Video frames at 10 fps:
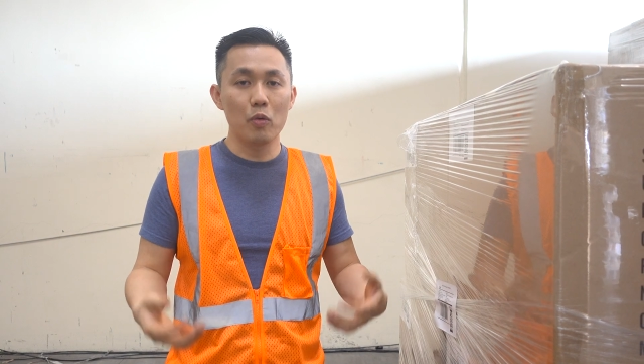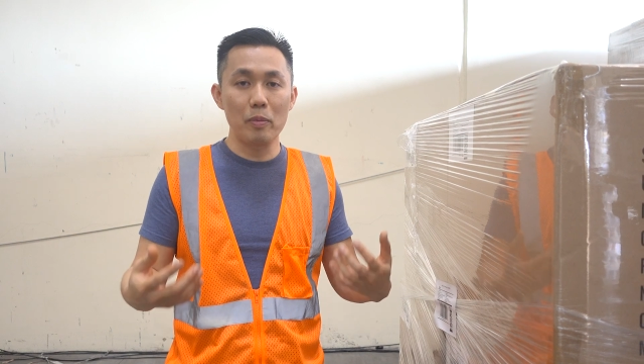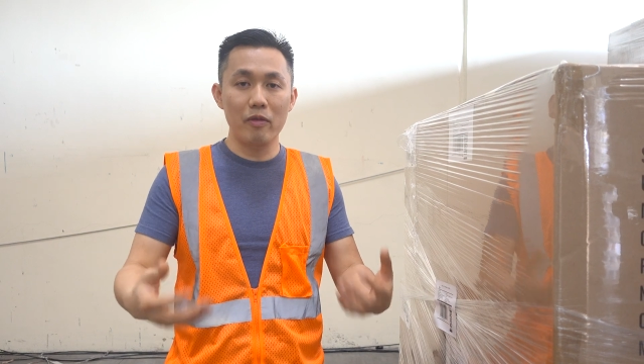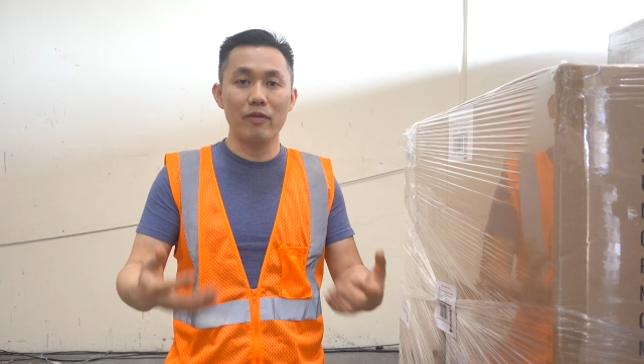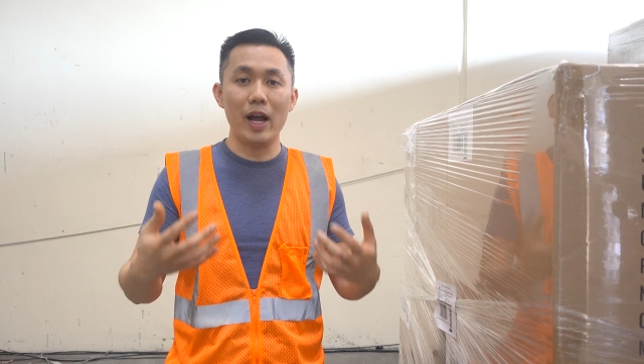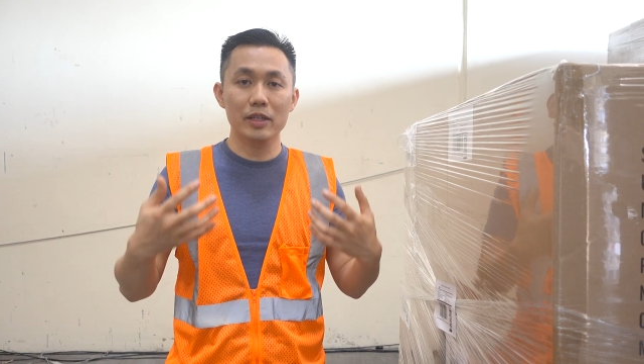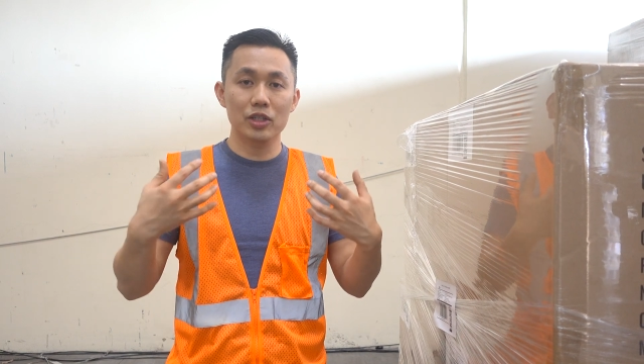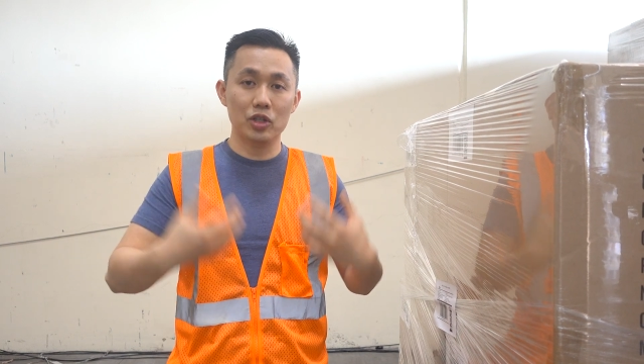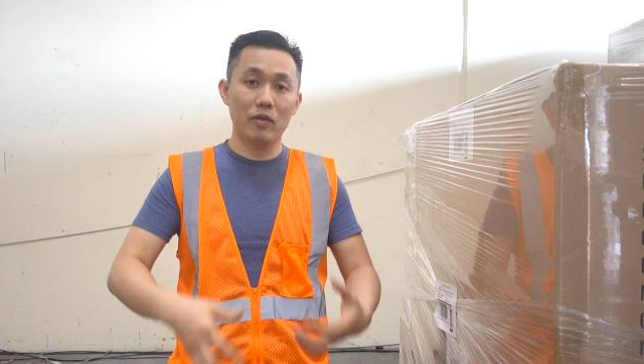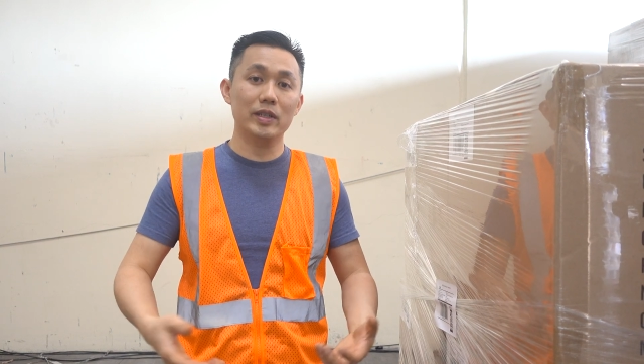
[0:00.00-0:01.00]
we provide this
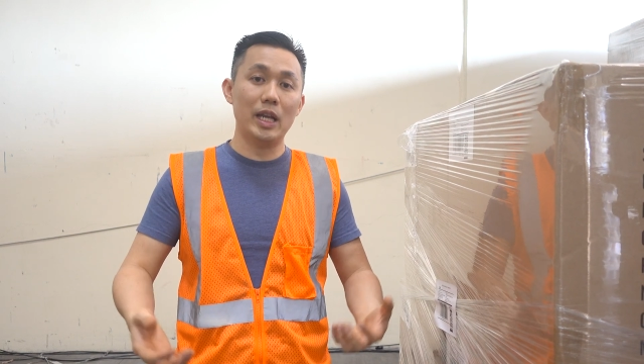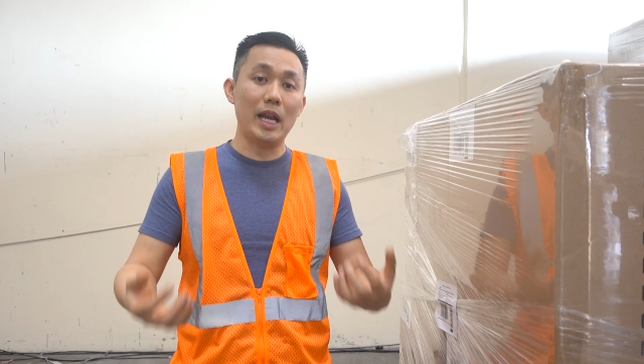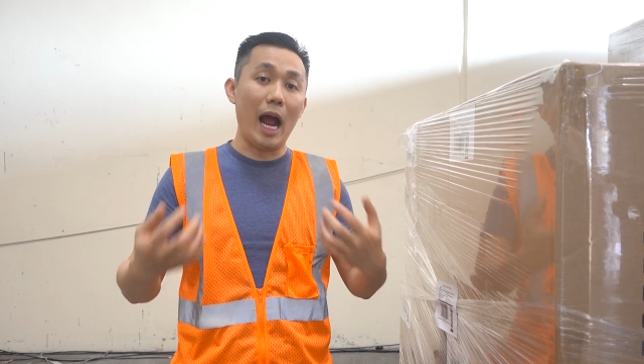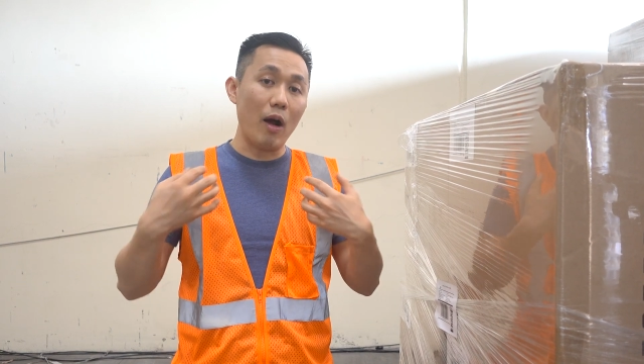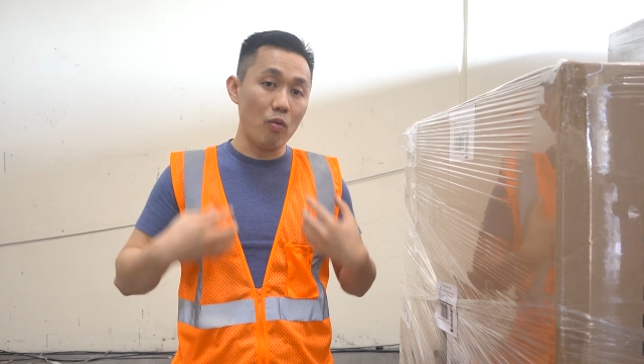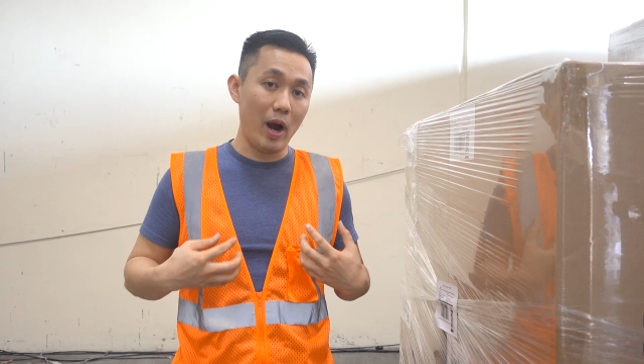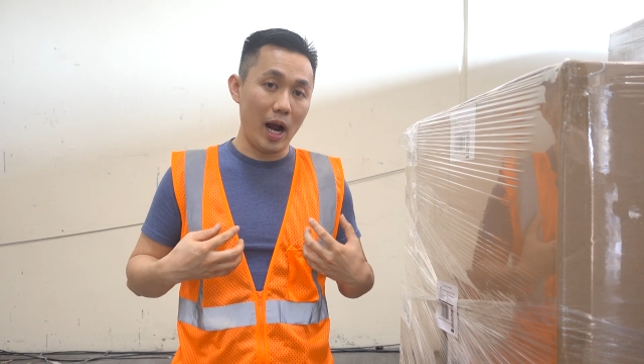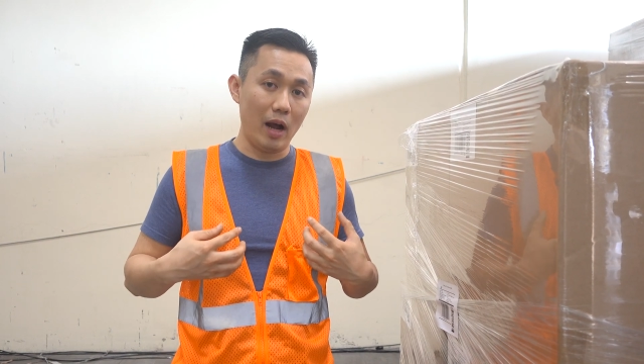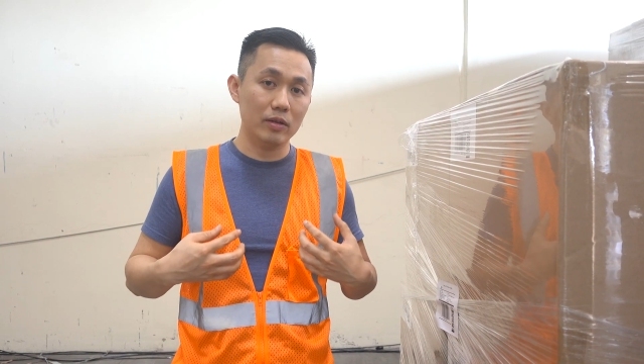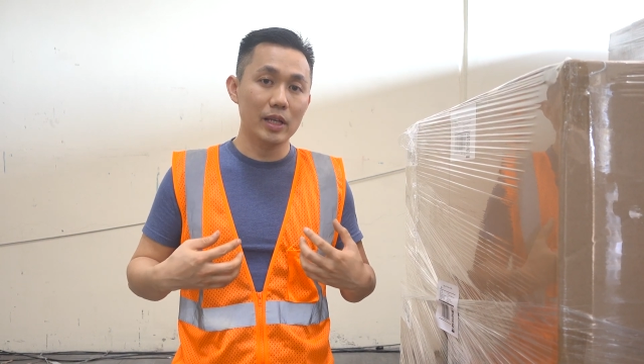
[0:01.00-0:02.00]
service in our
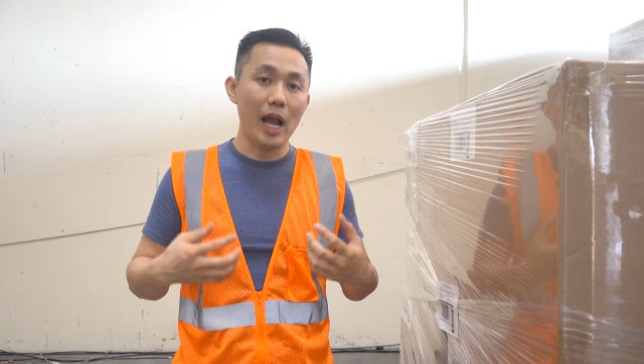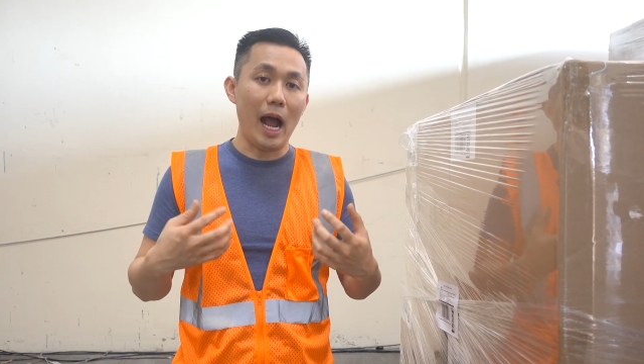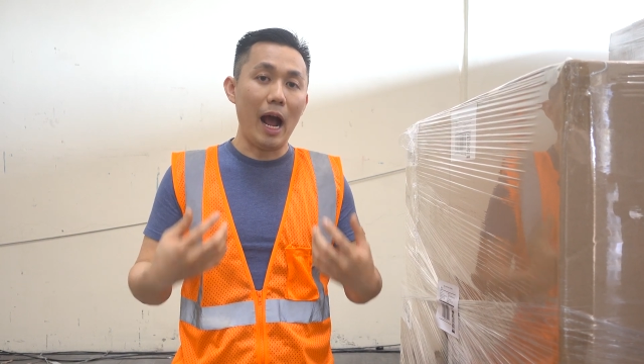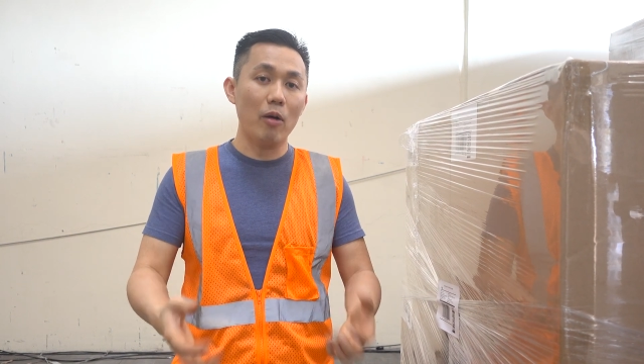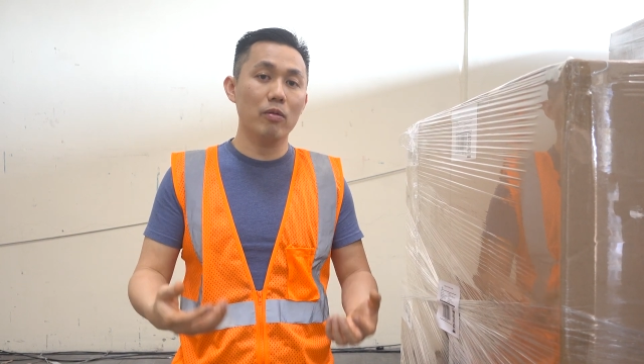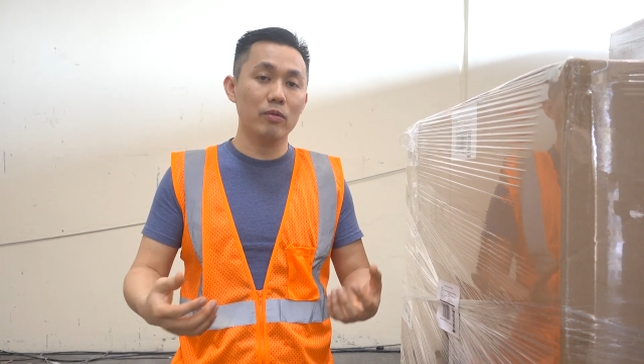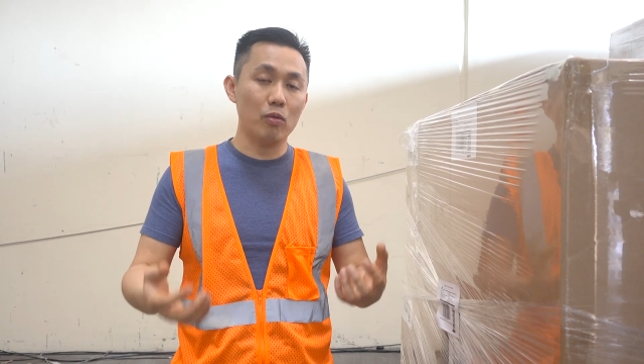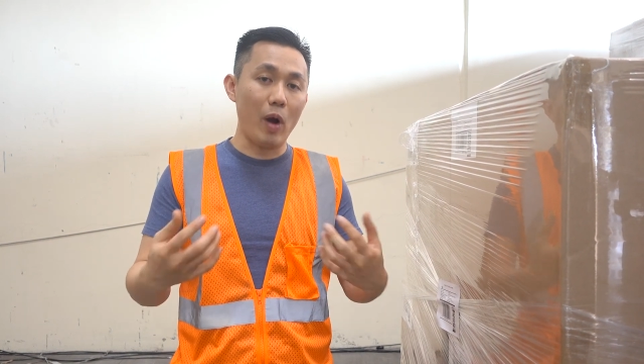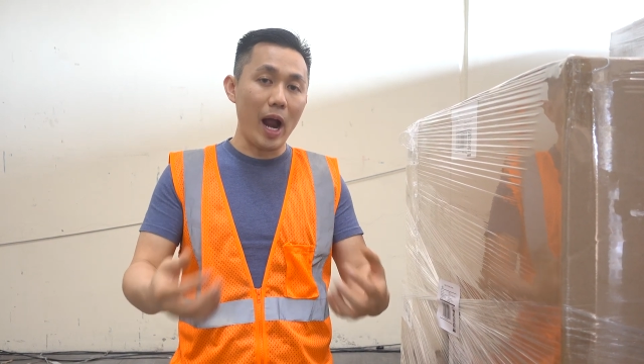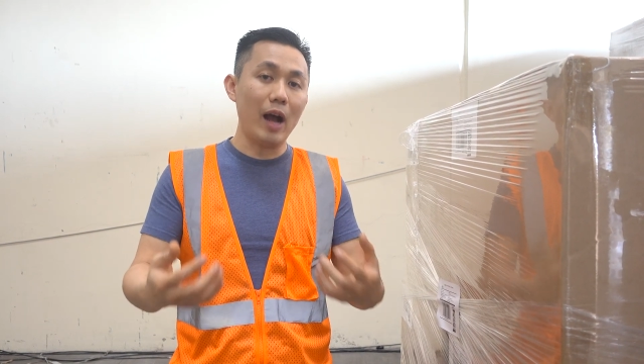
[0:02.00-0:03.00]
warehouse. Our
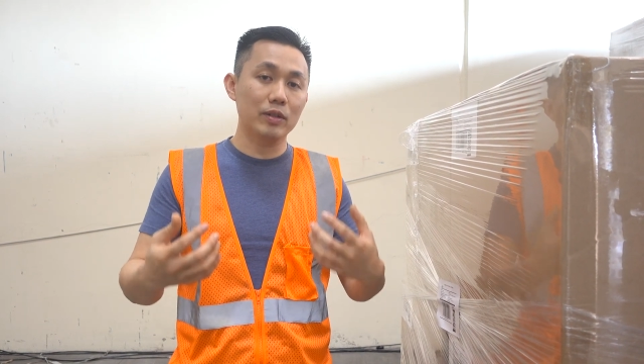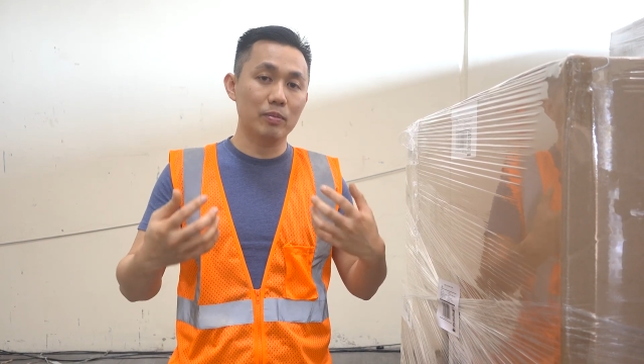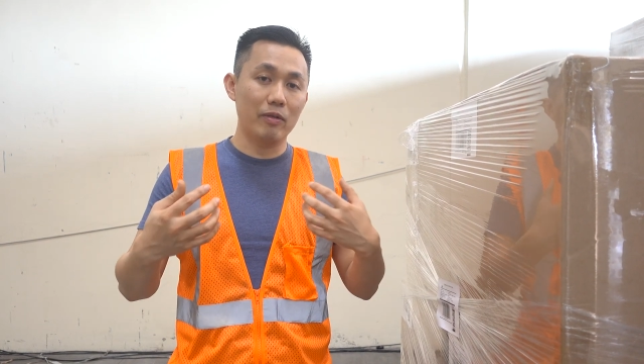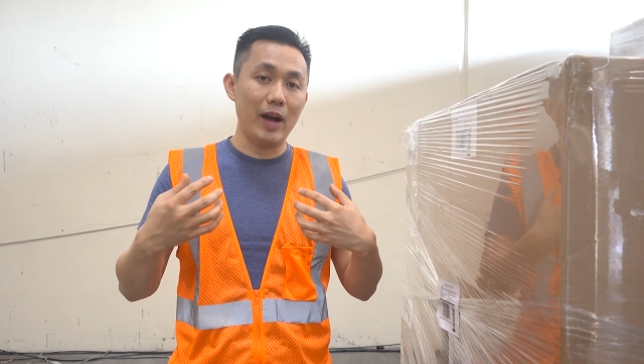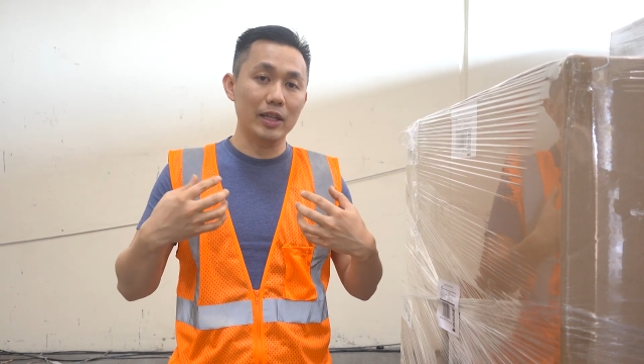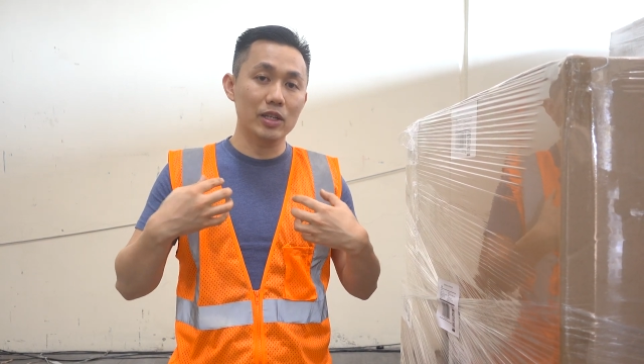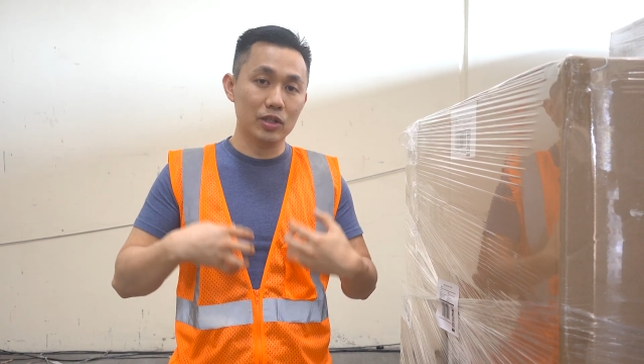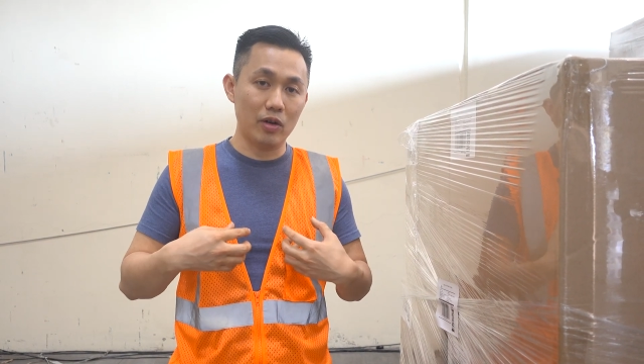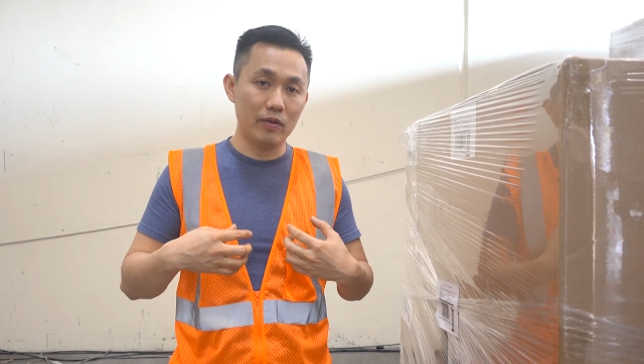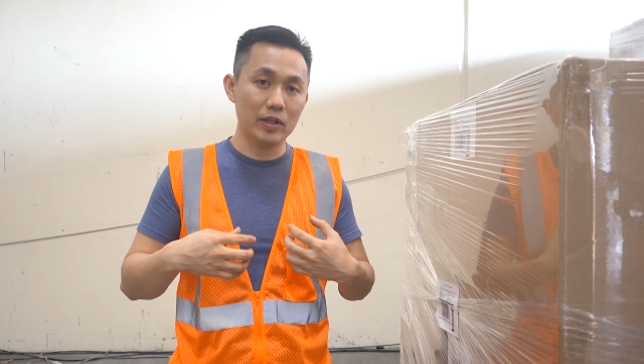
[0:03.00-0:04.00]
warehouse provides this
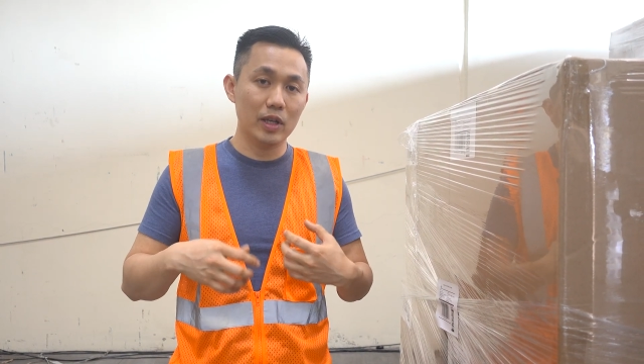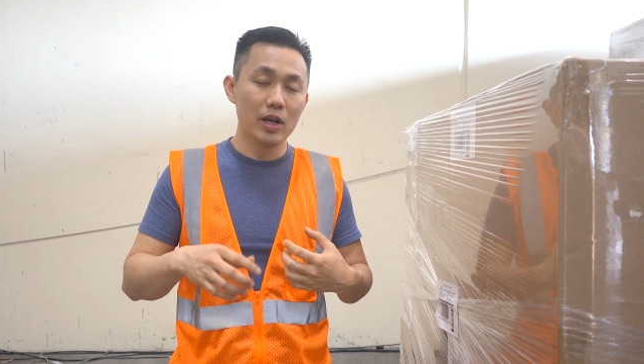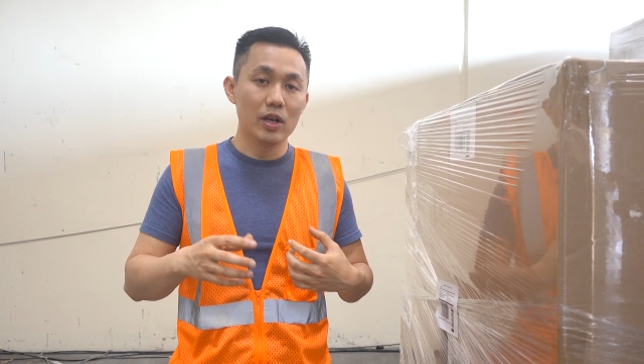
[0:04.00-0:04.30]
service.